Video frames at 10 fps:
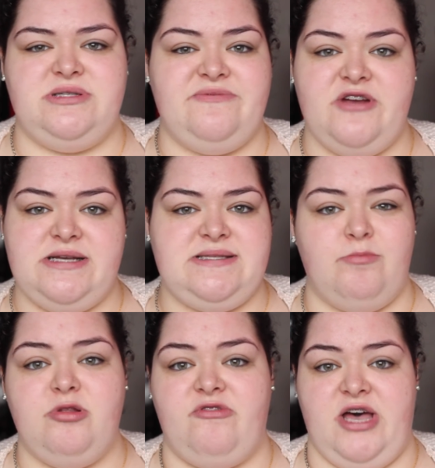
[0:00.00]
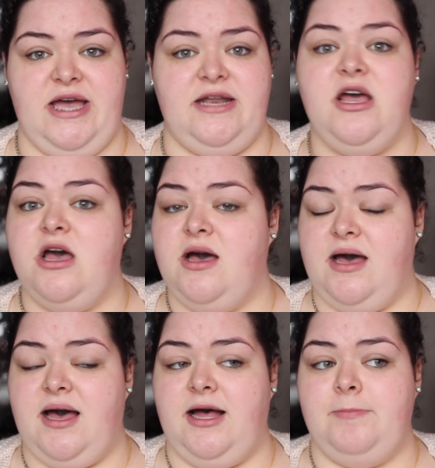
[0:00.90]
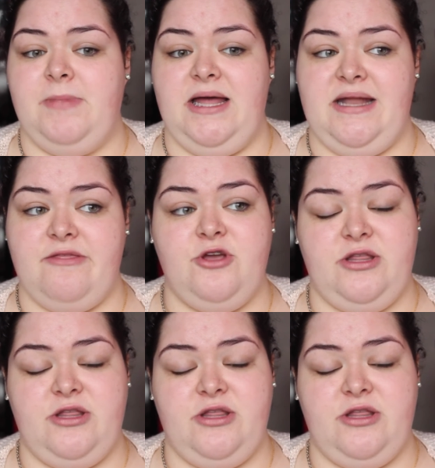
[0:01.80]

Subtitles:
It's very simplified. Another